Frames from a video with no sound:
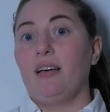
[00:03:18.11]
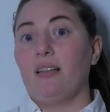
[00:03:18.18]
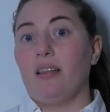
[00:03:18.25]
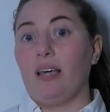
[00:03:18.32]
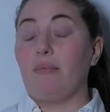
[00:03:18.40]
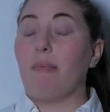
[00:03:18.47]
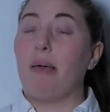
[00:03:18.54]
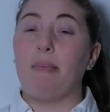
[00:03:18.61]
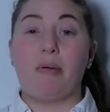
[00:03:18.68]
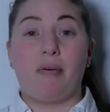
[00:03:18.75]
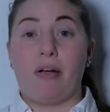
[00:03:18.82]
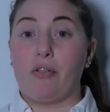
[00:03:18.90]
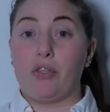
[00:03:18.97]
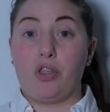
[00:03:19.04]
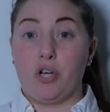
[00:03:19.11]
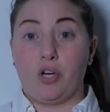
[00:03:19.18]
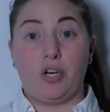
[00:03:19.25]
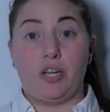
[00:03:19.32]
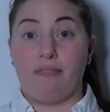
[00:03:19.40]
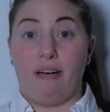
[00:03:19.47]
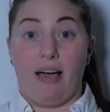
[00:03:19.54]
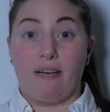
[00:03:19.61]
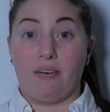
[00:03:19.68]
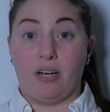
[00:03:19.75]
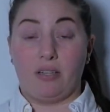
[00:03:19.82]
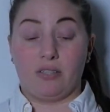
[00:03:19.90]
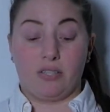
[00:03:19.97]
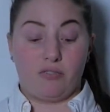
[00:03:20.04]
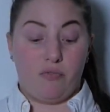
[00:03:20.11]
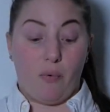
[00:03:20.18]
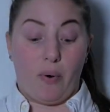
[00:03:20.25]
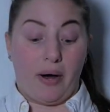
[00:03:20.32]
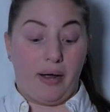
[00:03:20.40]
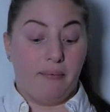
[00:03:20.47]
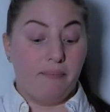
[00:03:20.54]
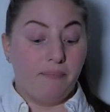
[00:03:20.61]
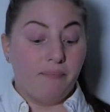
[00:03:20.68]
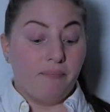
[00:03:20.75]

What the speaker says: like maybe around $35 for it?